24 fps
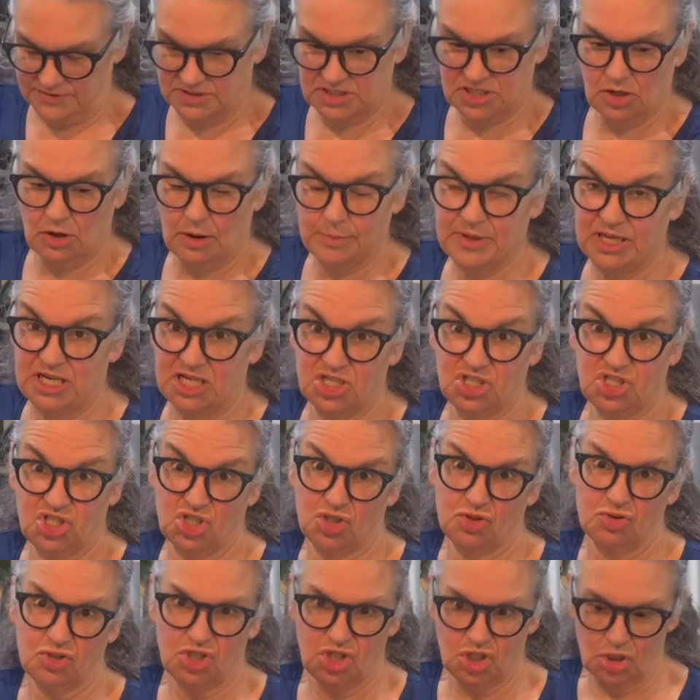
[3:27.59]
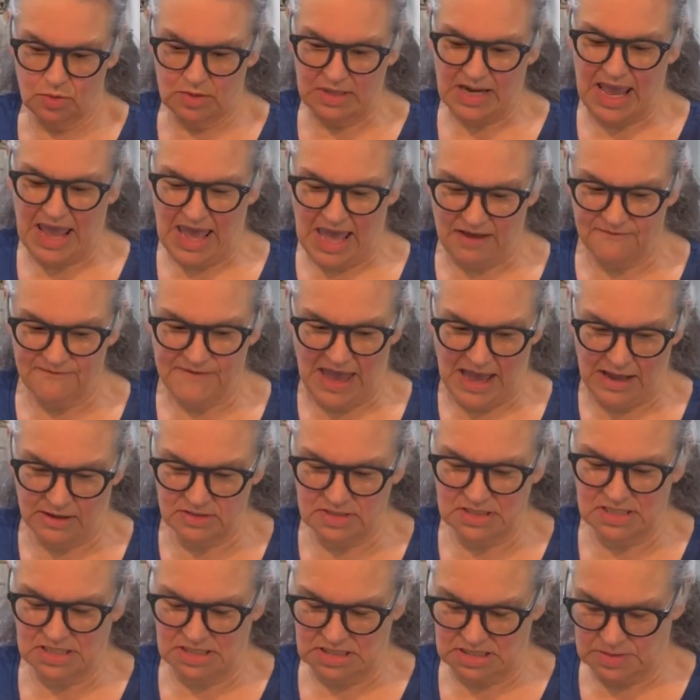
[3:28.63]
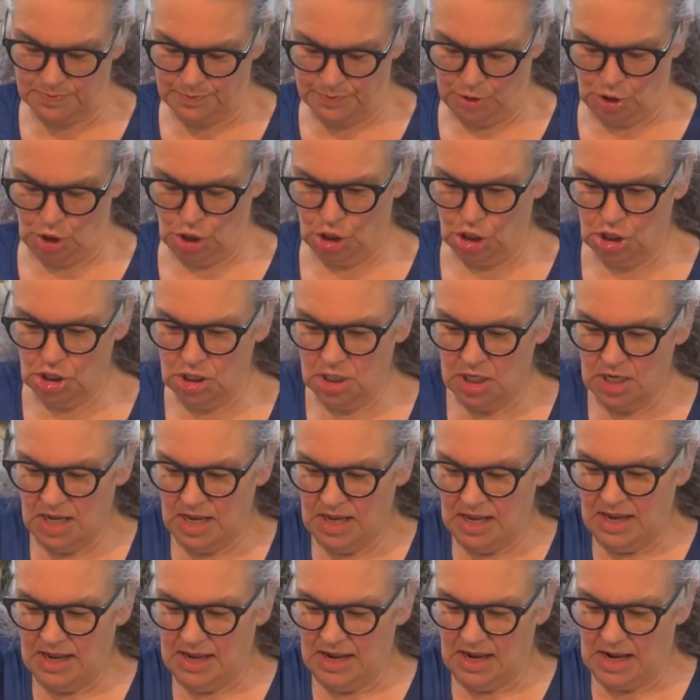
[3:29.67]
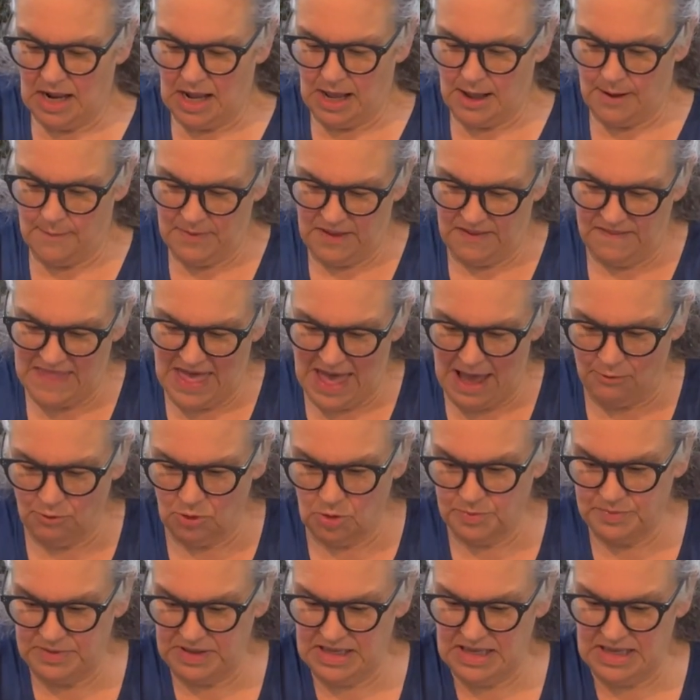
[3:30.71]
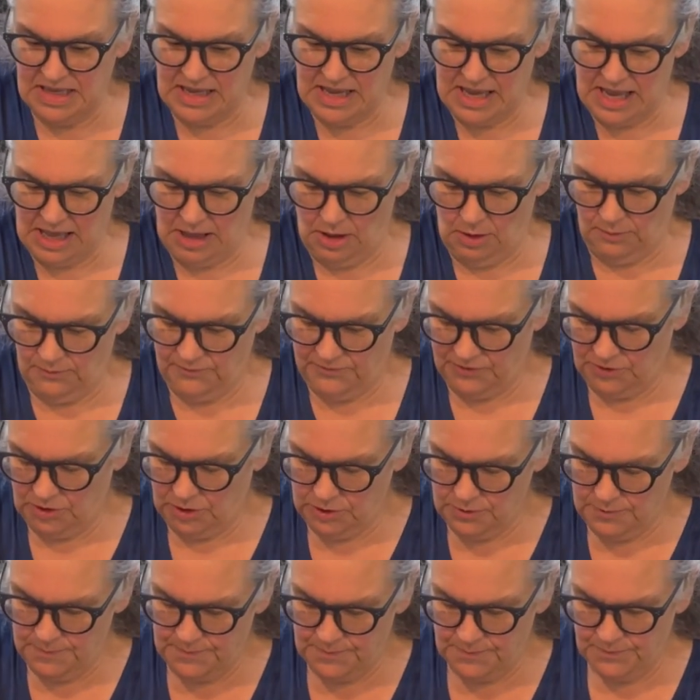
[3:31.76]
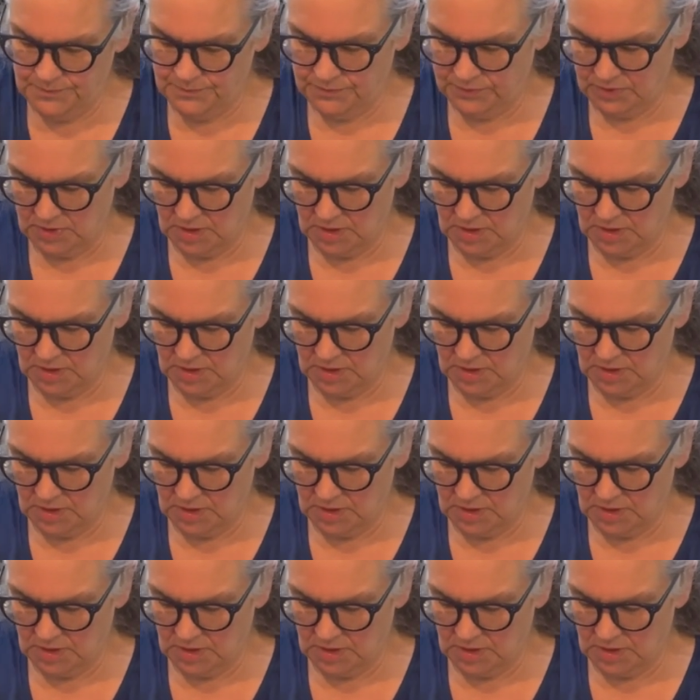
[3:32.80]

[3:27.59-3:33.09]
So I'm gonna do two and a half ounces per, um, and that will be helpful.